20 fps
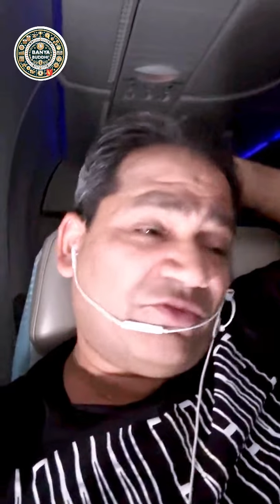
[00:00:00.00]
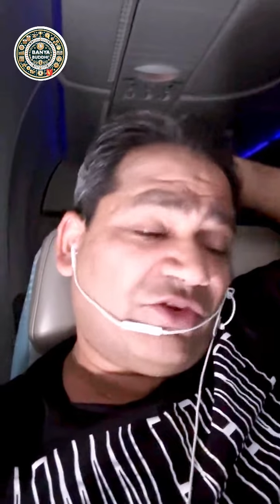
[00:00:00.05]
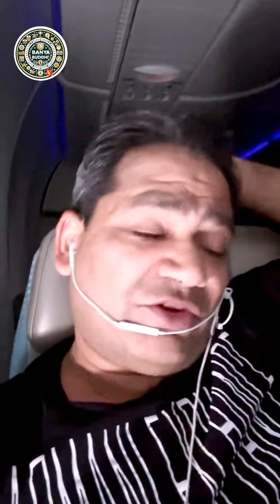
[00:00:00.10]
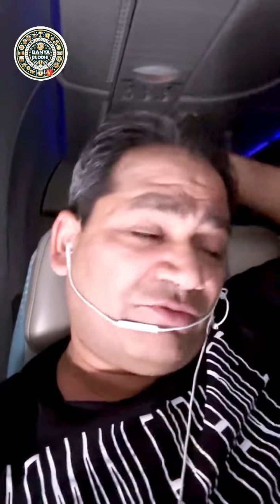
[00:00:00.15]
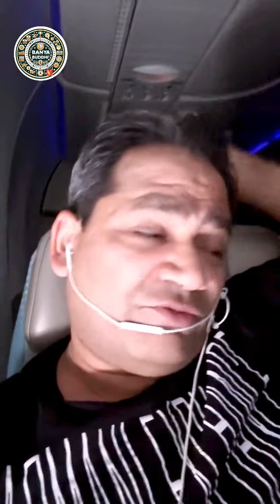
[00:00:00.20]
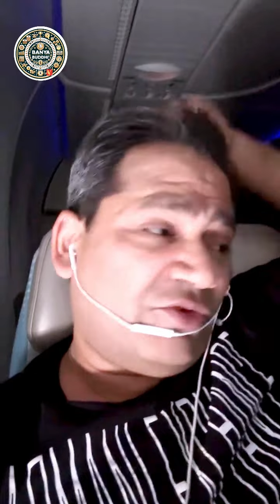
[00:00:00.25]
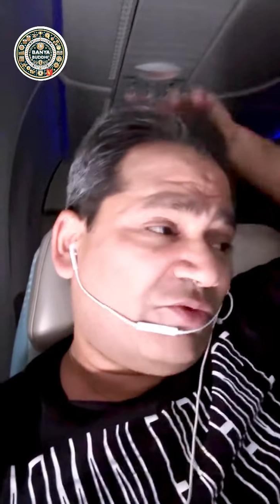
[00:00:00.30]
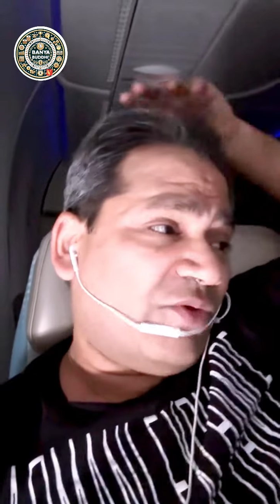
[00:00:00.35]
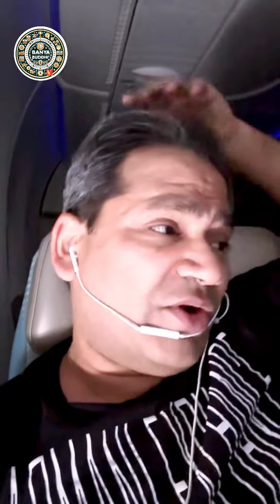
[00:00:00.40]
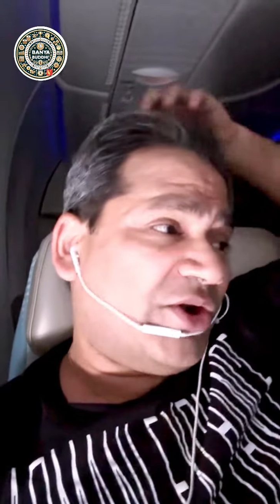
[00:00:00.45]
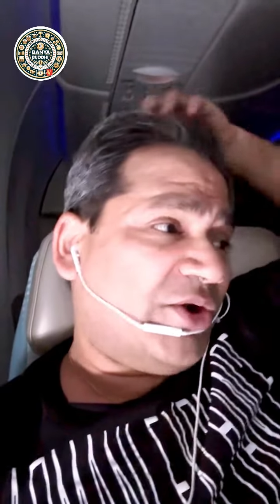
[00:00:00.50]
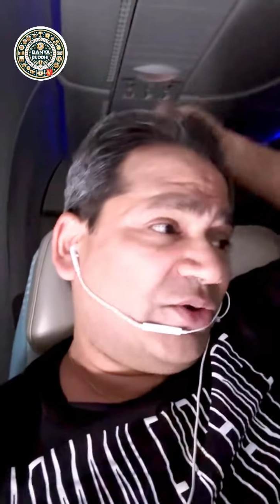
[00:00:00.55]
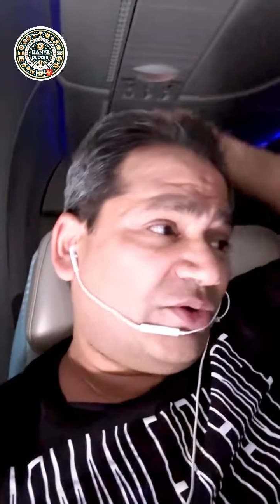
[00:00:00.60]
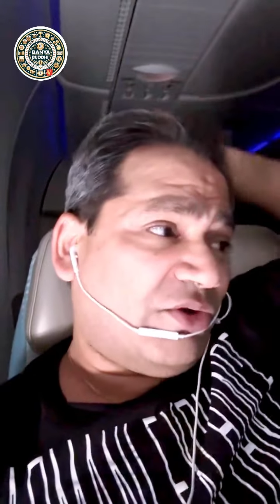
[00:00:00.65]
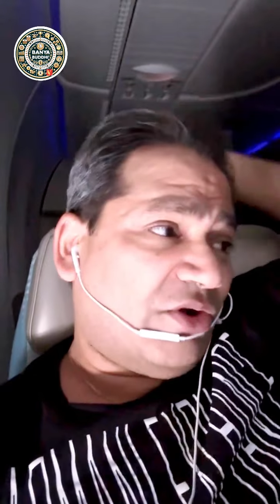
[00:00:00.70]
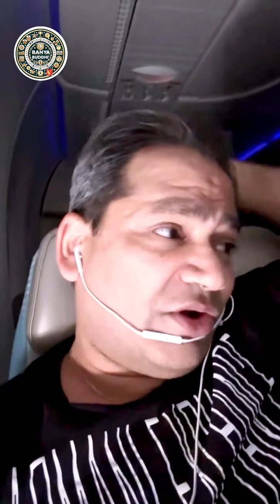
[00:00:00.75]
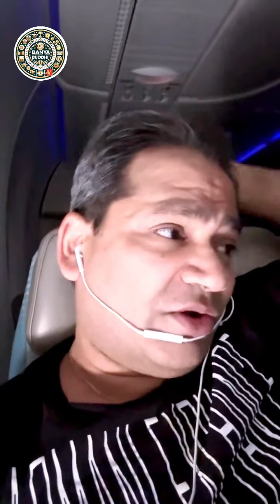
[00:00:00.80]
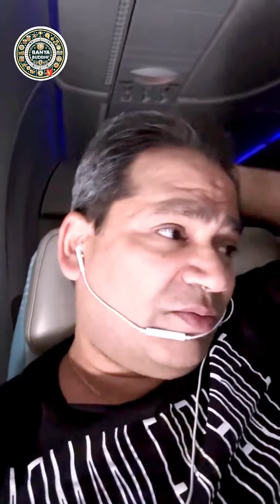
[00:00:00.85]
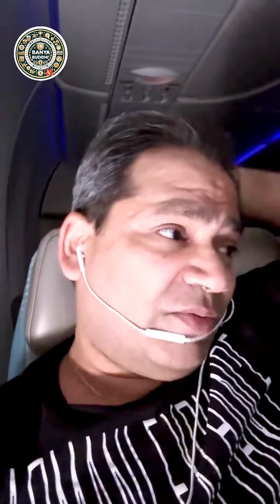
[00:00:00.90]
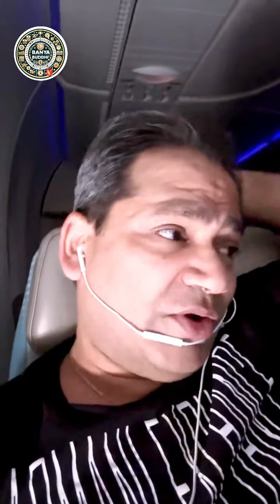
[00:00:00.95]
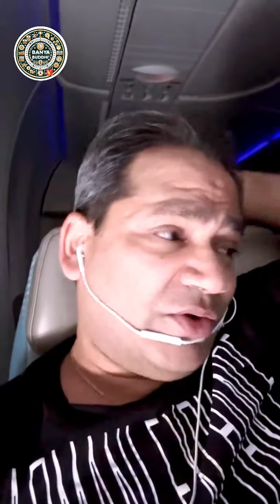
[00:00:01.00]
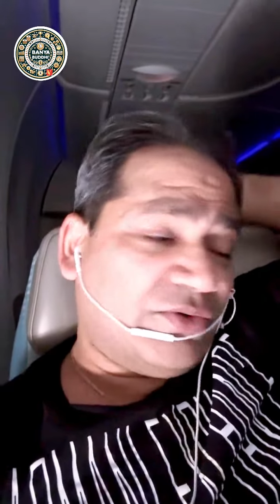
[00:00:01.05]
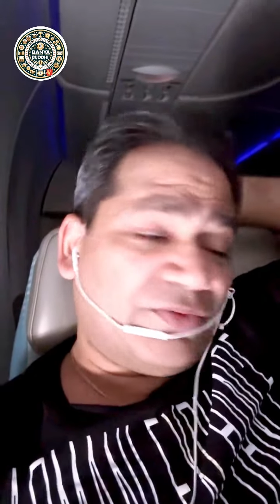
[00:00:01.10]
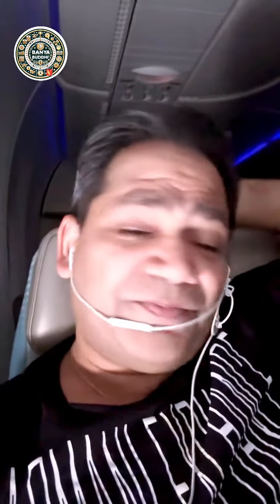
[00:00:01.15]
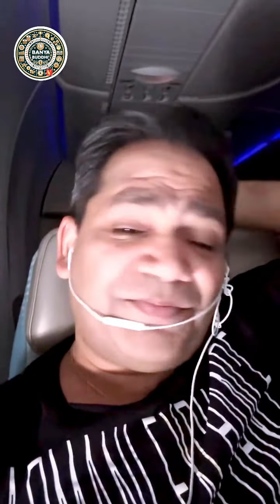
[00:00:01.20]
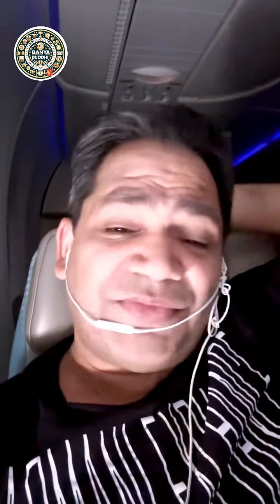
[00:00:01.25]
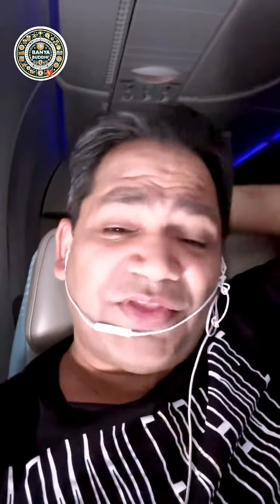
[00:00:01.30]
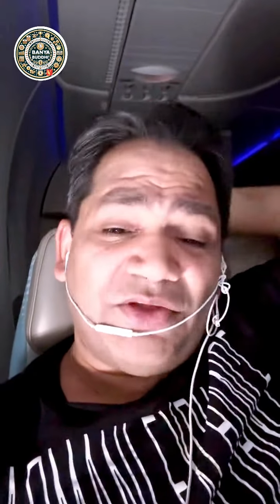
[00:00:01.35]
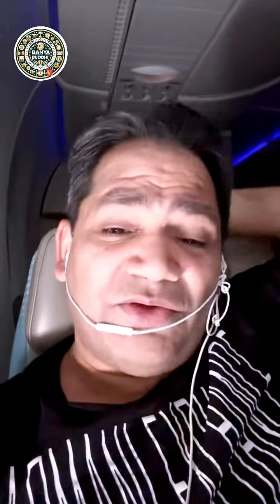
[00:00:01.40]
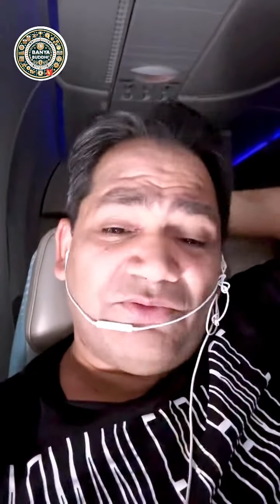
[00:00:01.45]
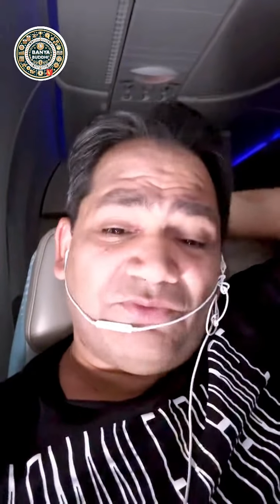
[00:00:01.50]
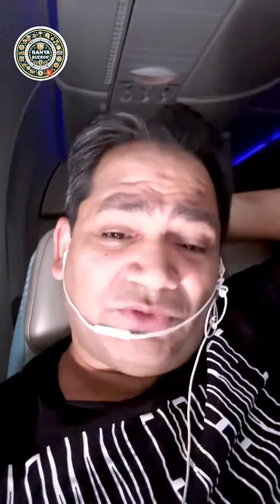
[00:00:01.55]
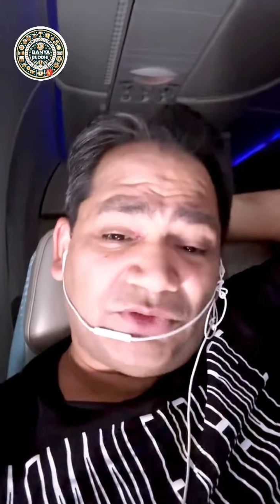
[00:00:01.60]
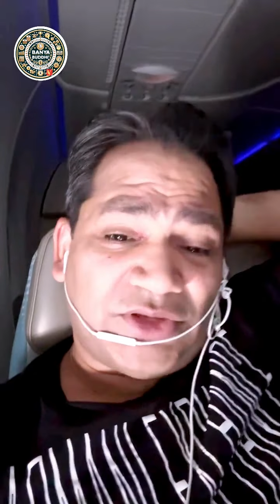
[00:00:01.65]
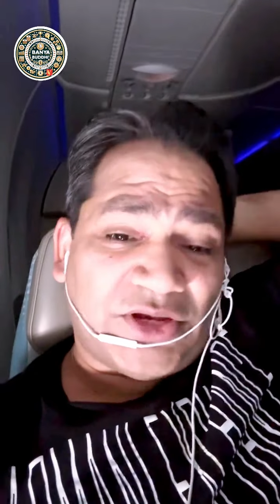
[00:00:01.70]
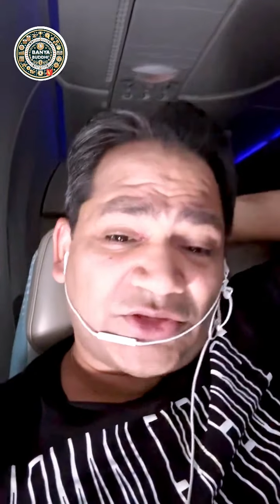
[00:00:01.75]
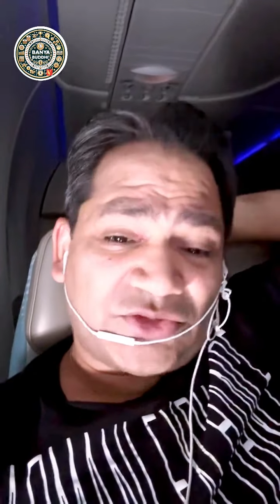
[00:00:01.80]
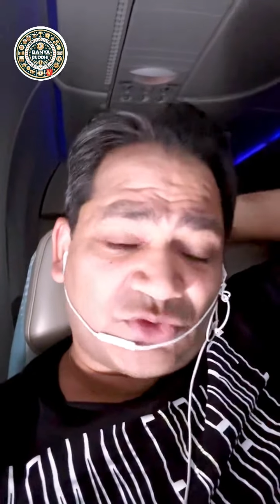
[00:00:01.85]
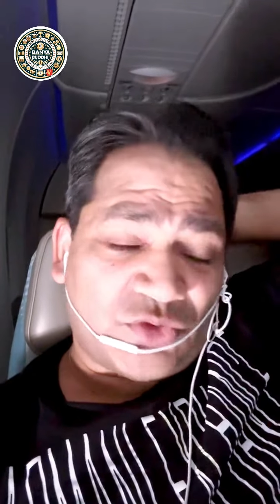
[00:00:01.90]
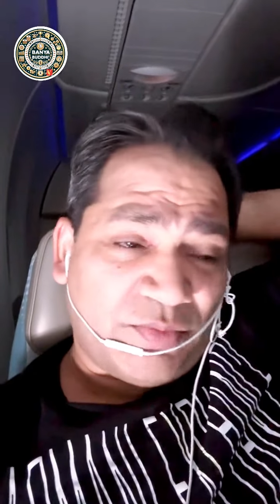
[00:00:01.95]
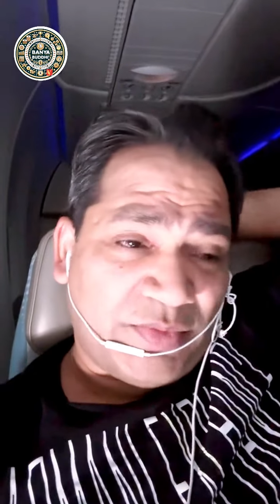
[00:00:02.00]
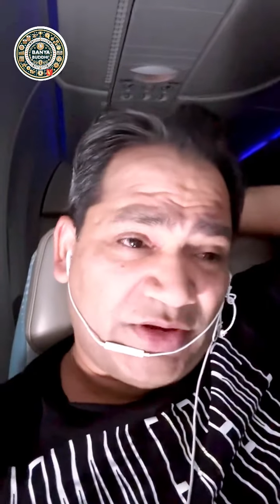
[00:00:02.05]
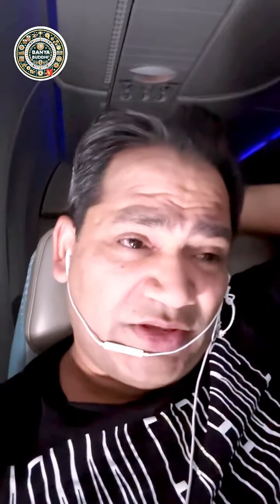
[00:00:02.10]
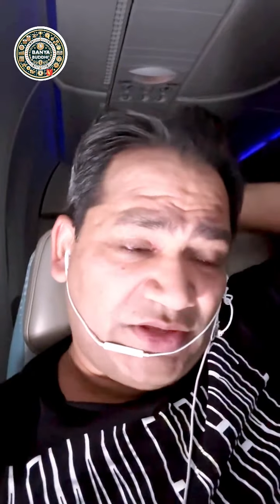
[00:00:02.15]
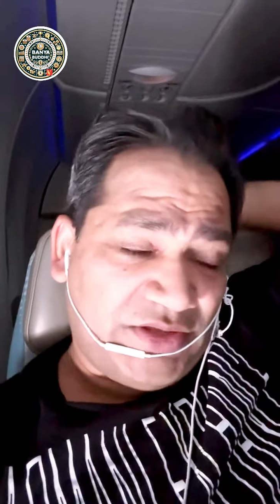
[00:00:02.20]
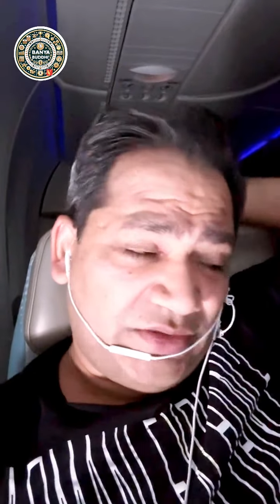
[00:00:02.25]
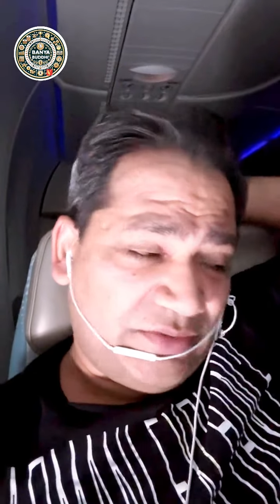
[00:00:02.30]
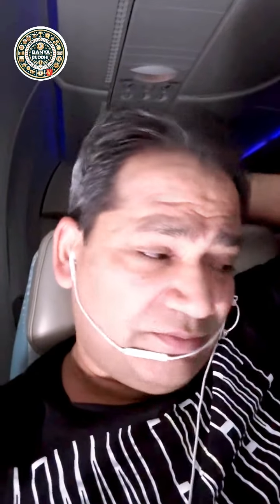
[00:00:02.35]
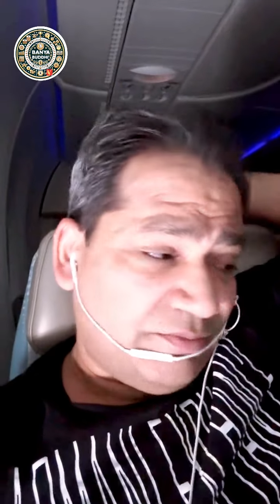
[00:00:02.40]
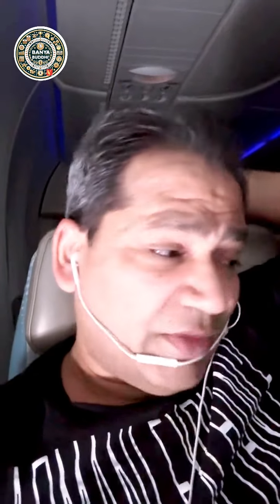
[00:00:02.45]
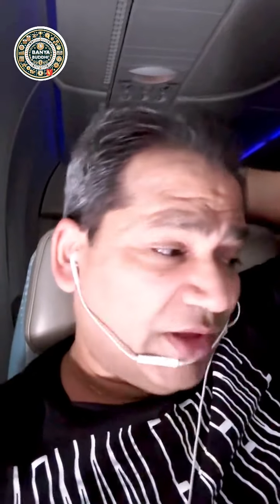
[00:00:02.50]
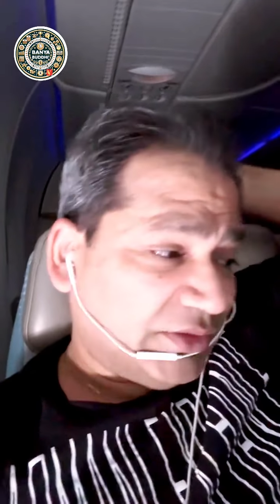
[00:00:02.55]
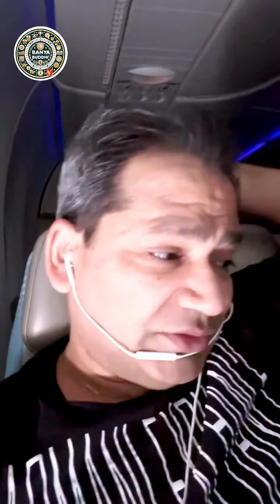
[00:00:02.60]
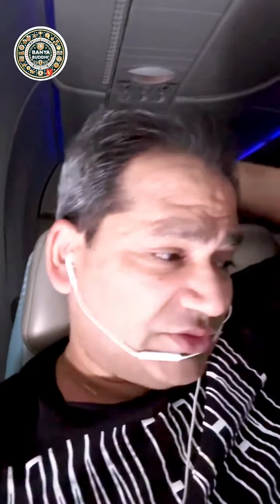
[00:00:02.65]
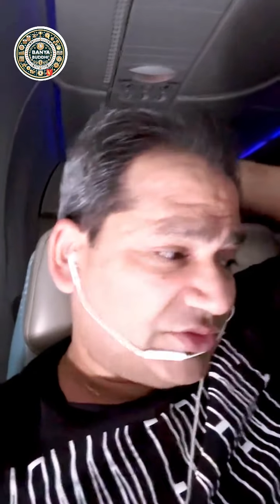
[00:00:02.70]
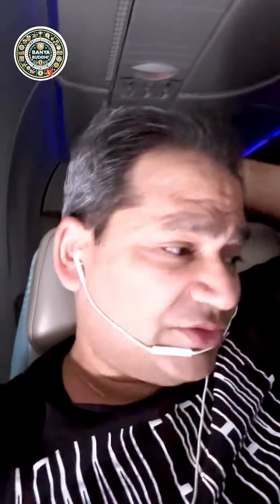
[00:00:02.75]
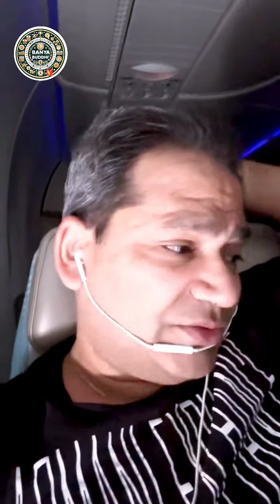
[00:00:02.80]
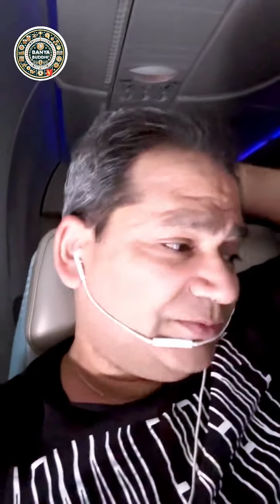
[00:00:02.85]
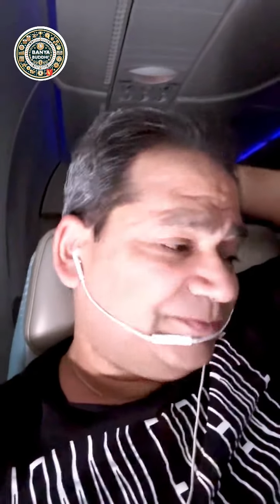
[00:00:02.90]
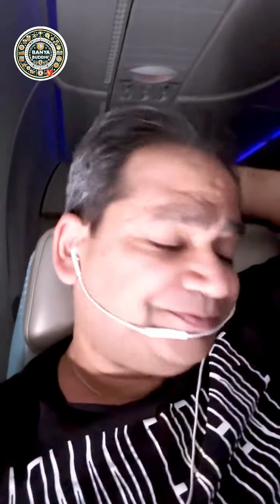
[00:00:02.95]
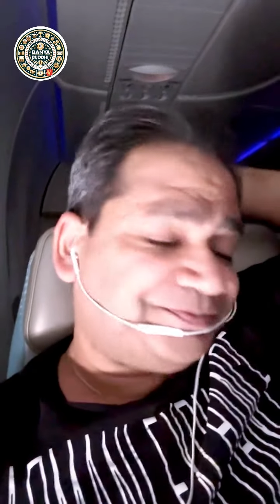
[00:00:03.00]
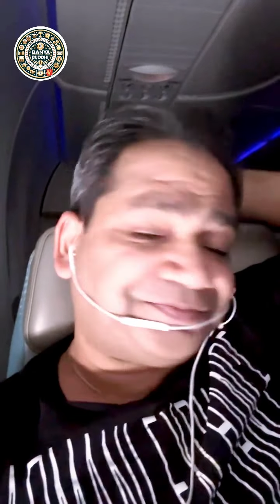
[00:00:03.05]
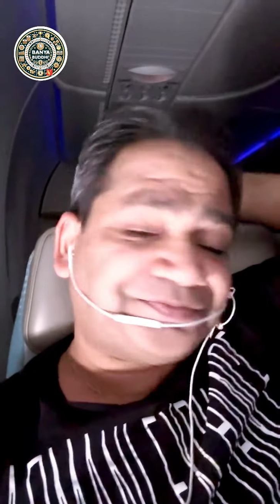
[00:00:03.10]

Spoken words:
what I wanted to talk about for the last so many months